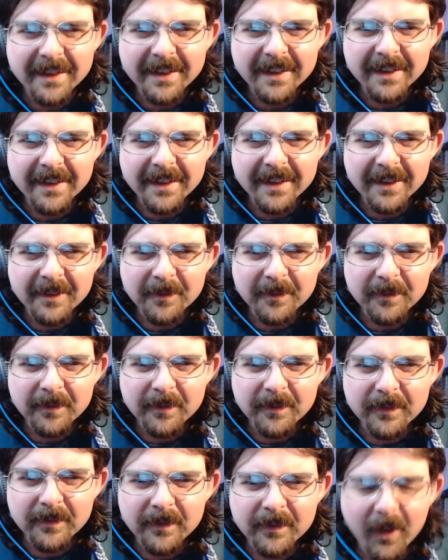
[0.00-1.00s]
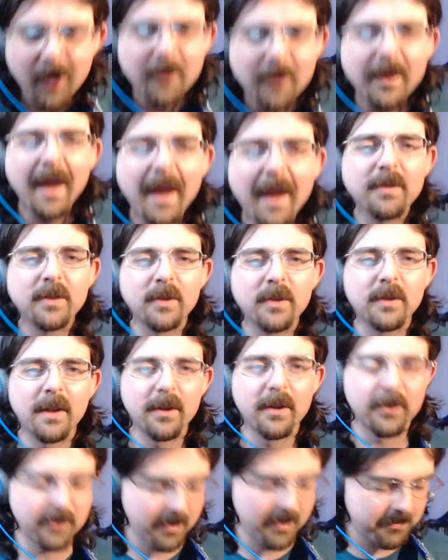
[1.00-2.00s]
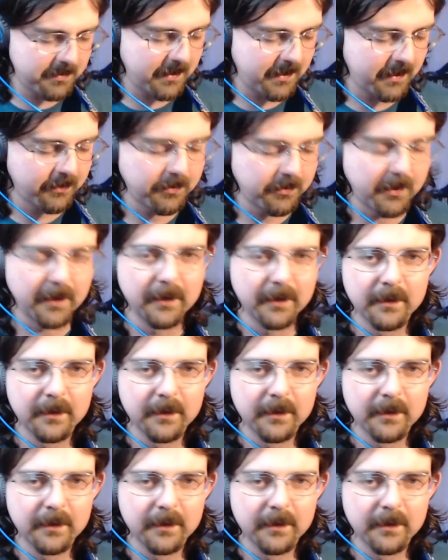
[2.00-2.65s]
No. Oh, they have it tuned down to drop D. That's why.